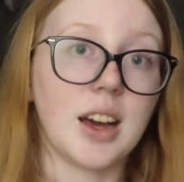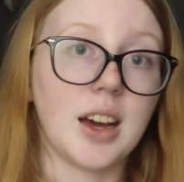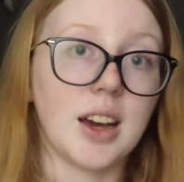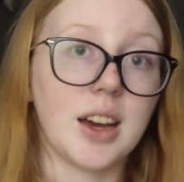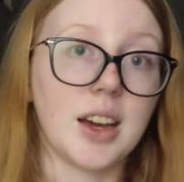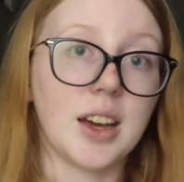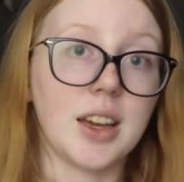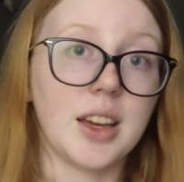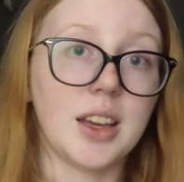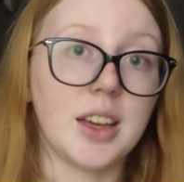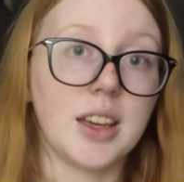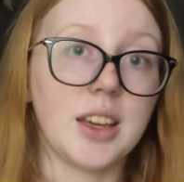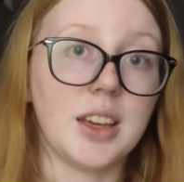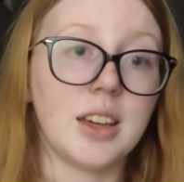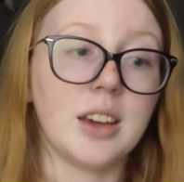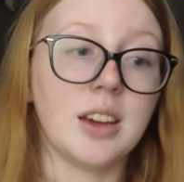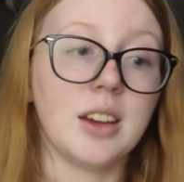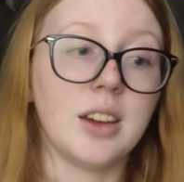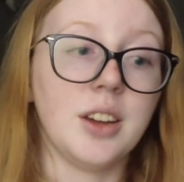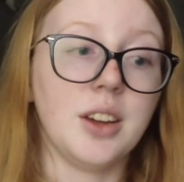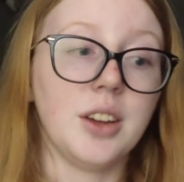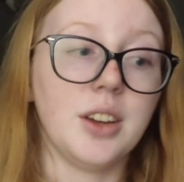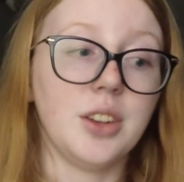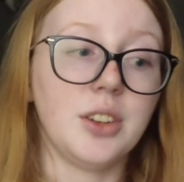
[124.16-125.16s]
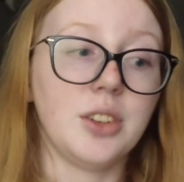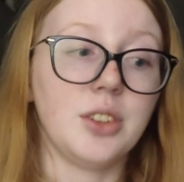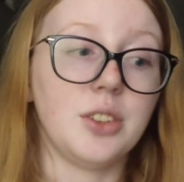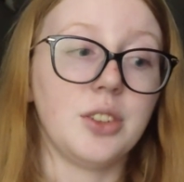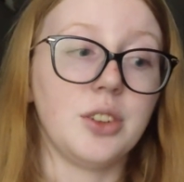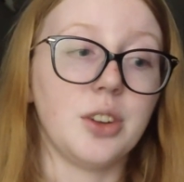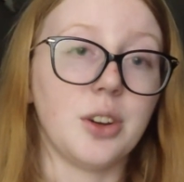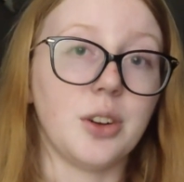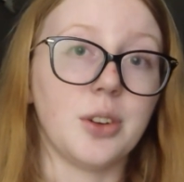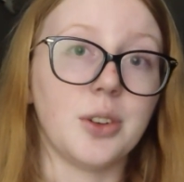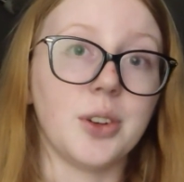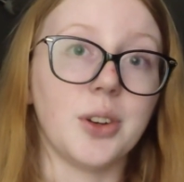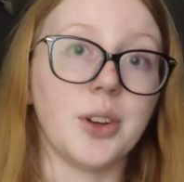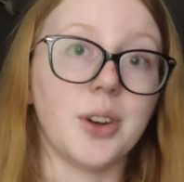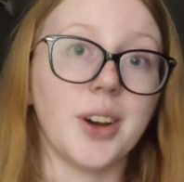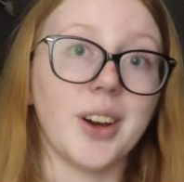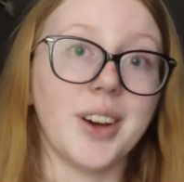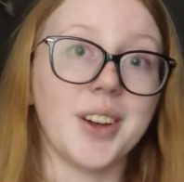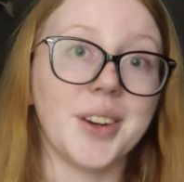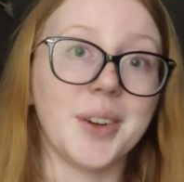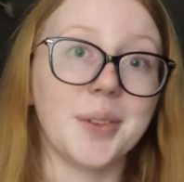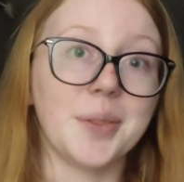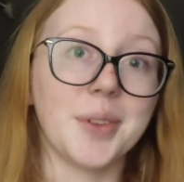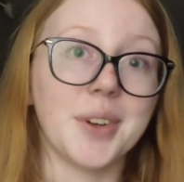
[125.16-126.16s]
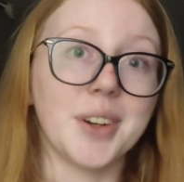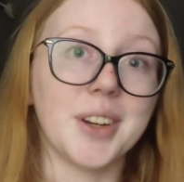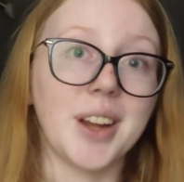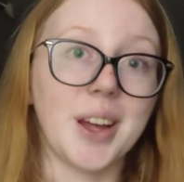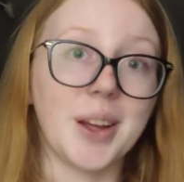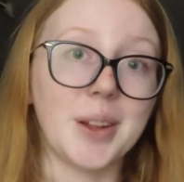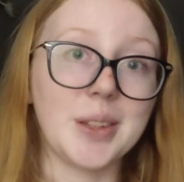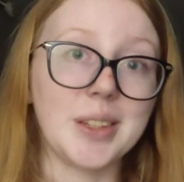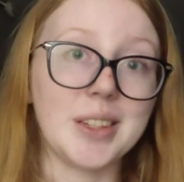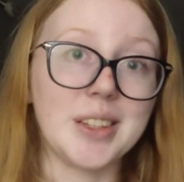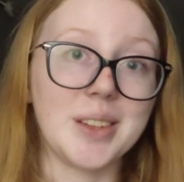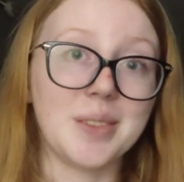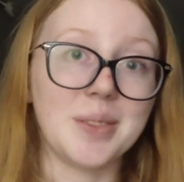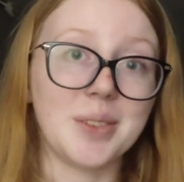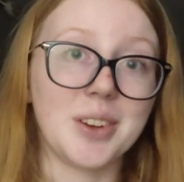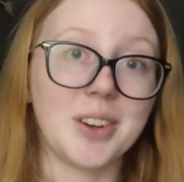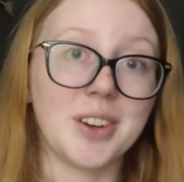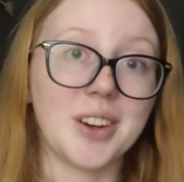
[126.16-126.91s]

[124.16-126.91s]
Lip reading: I don't know how to pronounce them